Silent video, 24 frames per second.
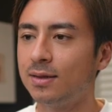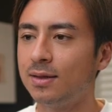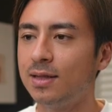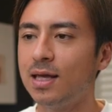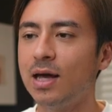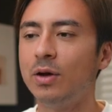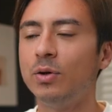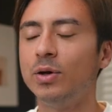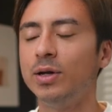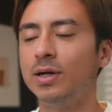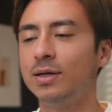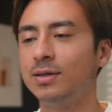
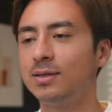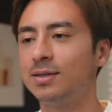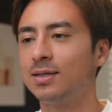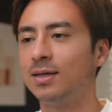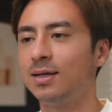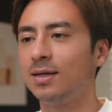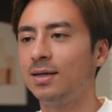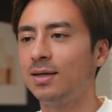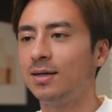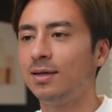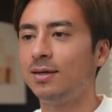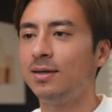there it is.
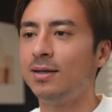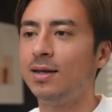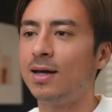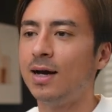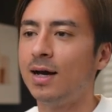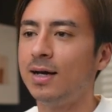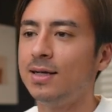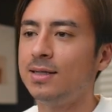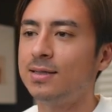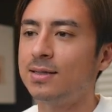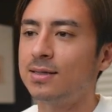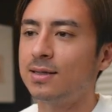
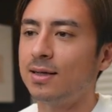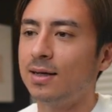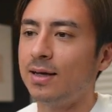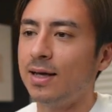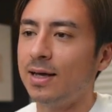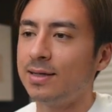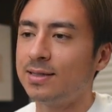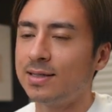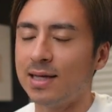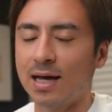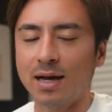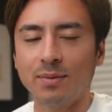Nice
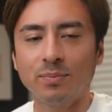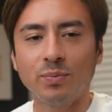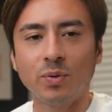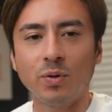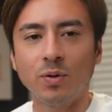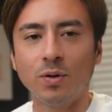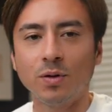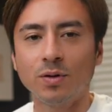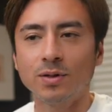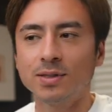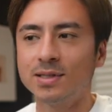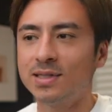
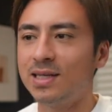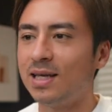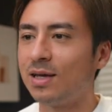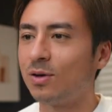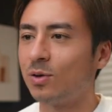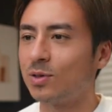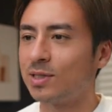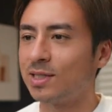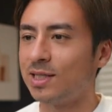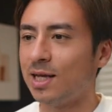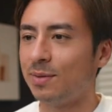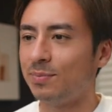example
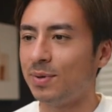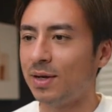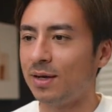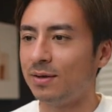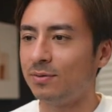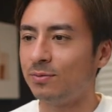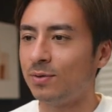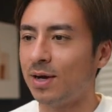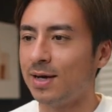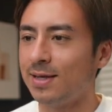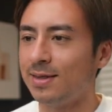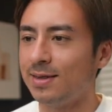SQL snippet
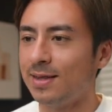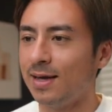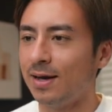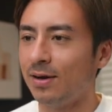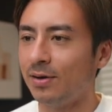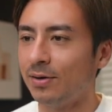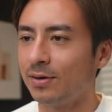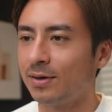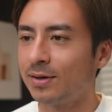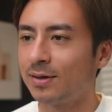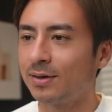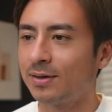right
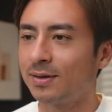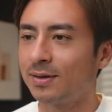there.